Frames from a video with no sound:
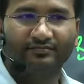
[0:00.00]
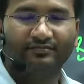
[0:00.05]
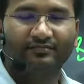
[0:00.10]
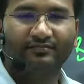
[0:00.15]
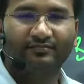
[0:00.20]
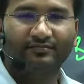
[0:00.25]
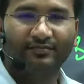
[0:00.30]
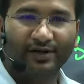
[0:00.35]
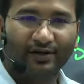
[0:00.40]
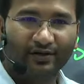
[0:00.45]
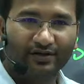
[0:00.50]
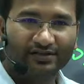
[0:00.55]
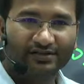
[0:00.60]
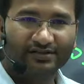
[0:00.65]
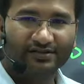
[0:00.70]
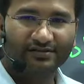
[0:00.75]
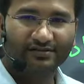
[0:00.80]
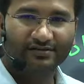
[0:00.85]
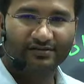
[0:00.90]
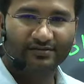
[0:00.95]

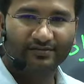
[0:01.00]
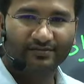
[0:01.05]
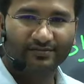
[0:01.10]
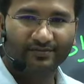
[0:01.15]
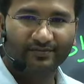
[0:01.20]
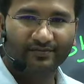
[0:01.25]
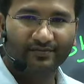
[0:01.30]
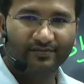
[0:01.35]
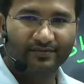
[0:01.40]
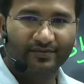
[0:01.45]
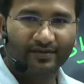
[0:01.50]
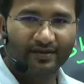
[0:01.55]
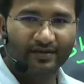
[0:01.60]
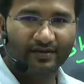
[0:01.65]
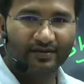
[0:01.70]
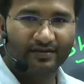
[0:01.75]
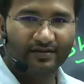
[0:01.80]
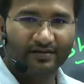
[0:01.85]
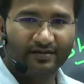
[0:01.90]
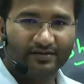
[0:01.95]
Because,
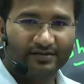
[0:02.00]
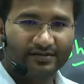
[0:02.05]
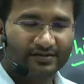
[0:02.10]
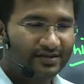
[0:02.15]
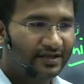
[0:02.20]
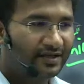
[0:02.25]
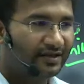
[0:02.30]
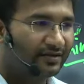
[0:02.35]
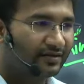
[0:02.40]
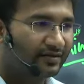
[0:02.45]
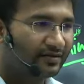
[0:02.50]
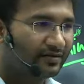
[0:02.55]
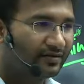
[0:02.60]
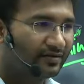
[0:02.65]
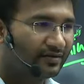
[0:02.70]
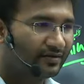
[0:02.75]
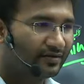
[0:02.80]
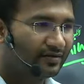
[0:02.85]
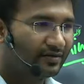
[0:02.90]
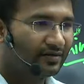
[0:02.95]
see,
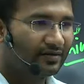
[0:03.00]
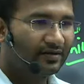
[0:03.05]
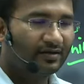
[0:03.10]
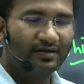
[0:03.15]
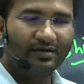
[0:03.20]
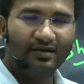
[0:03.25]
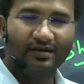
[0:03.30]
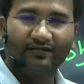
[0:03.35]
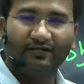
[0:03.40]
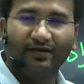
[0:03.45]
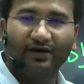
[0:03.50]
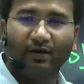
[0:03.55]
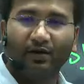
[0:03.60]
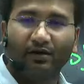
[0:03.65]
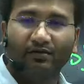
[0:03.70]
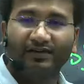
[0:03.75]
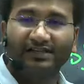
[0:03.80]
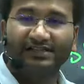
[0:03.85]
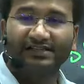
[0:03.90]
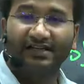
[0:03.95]
river
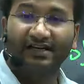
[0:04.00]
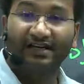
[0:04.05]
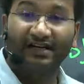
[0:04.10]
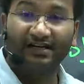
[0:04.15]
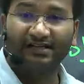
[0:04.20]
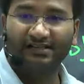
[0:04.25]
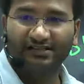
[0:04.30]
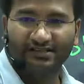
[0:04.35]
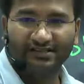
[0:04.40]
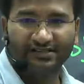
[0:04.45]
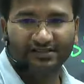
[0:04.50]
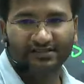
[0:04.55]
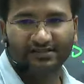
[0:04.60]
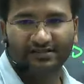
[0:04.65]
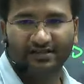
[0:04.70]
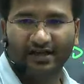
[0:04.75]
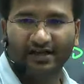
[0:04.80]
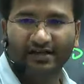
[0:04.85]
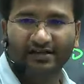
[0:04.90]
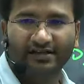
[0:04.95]
always cuts
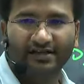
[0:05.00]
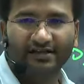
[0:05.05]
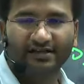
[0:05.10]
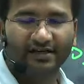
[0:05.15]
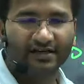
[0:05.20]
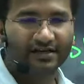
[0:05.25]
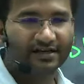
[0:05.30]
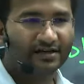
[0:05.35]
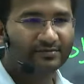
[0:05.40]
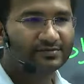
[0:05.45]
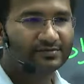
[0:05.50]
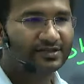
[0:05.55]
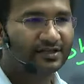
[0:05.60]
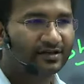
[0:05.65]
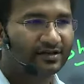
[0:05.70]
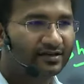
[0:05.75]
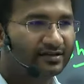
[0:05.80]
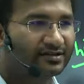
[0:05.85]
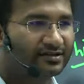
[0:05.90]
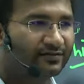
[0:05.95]
anything that comes in
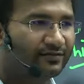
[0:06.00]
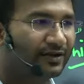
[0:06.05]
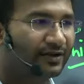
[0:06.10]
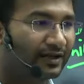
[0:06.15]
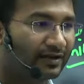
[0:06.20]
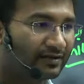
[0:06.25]
its way.